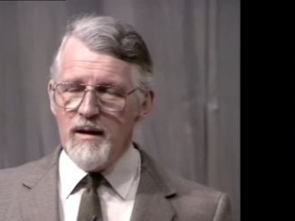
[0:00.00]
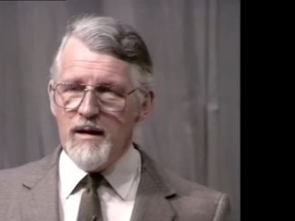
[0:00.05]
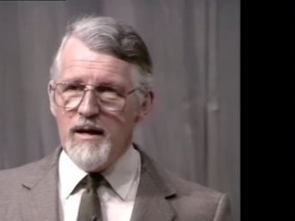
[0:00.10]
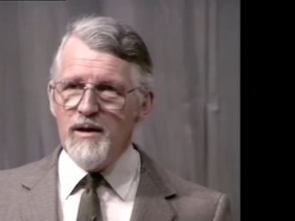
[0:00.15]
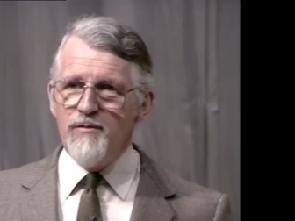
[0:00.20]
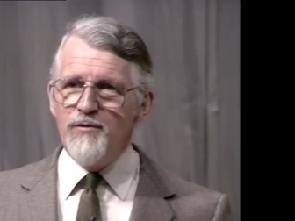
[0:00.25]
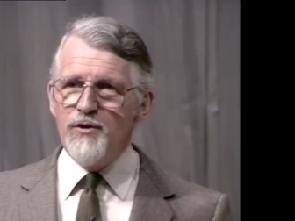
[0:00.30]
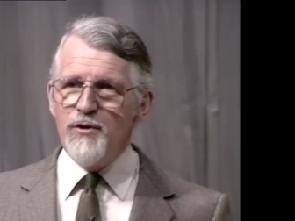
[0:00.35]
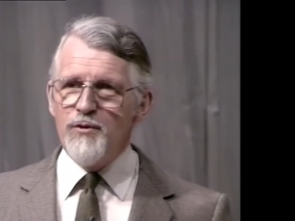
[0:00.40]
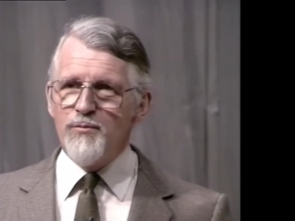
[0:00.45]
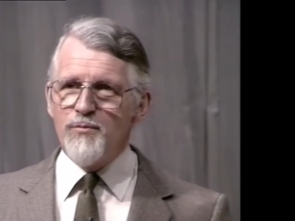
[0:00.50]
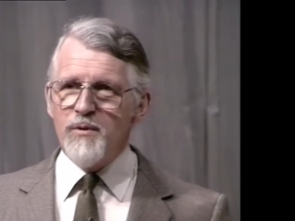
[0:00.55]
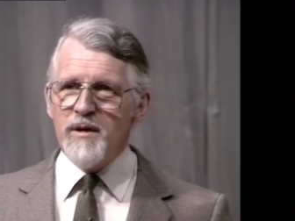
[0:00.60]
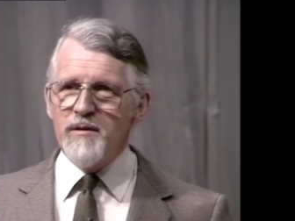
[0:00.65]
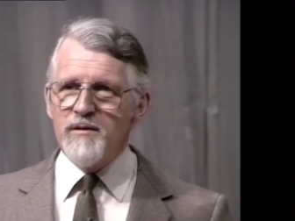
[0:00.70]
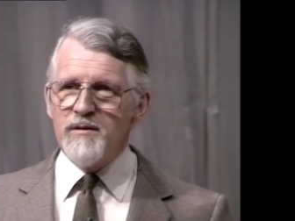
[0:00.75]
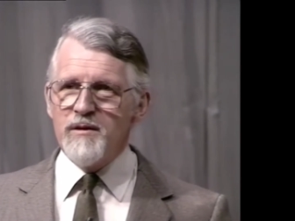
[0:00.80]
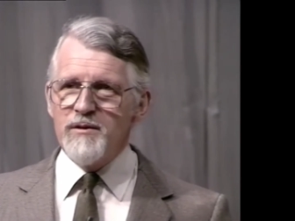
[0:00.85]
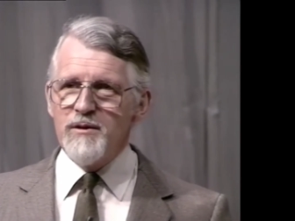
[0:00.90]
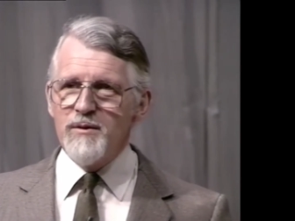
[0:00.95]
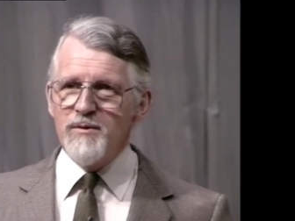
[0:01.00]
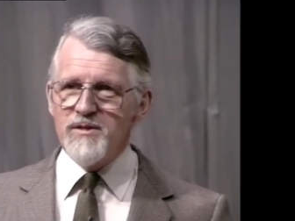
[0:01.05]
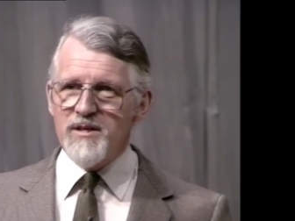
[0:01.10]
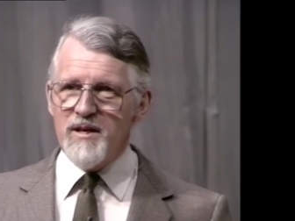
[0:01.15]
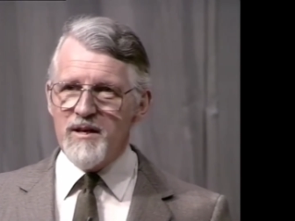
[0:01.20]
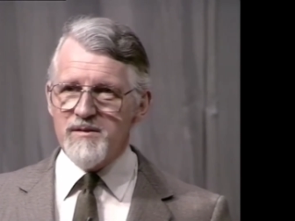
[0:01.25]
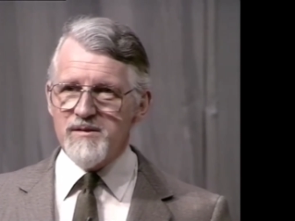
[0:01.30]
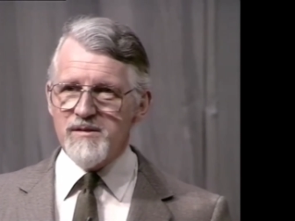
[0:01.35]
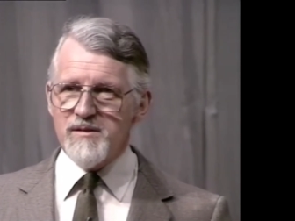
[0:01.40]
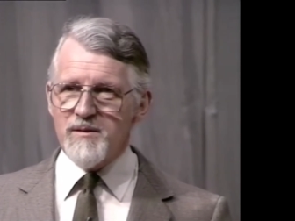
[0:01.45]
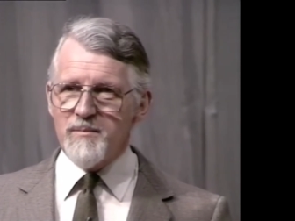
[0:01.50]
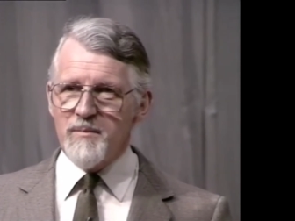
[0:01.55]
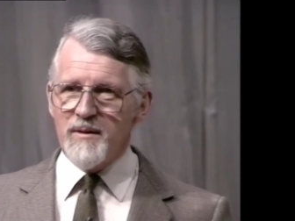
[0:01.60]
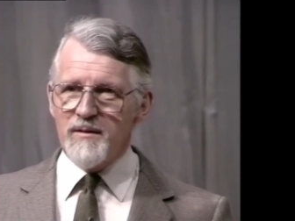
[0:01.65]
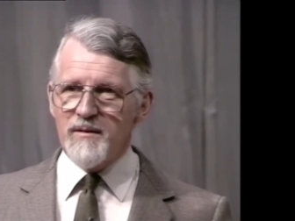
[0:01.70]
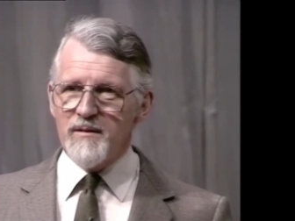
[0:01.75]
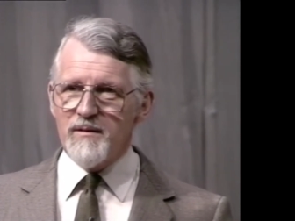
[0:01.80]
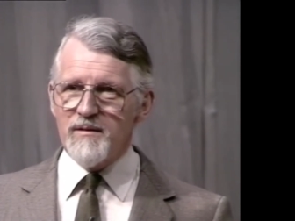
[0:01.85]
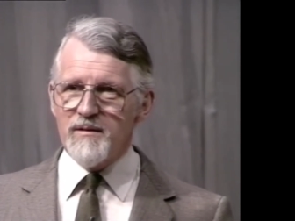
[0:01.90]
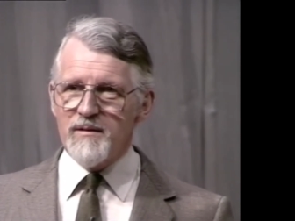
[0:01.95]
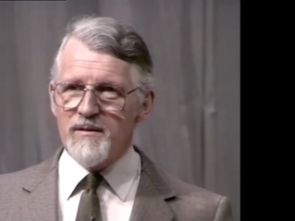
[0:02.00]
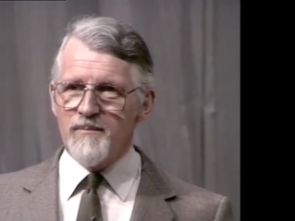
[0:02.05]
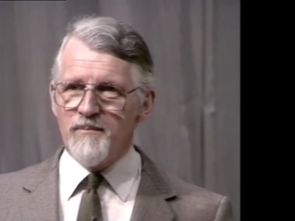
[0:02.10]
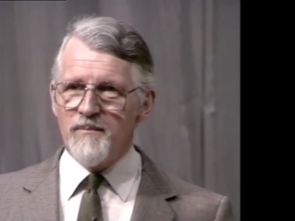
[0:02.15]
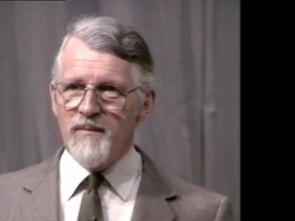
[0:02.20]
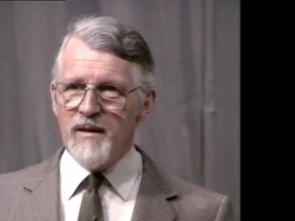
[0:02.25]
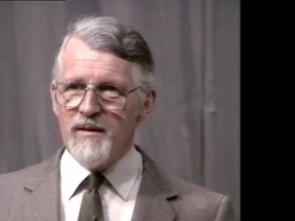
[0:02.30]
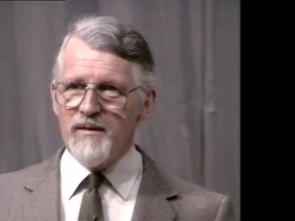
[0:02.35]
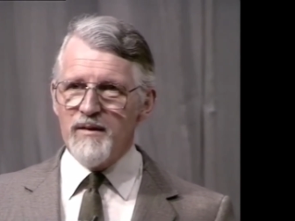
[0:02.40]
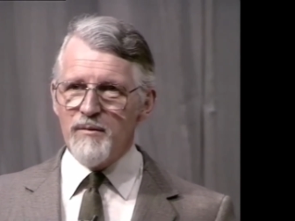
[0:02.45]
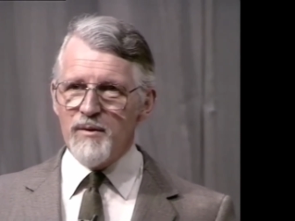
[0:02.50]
If you read the New Testament,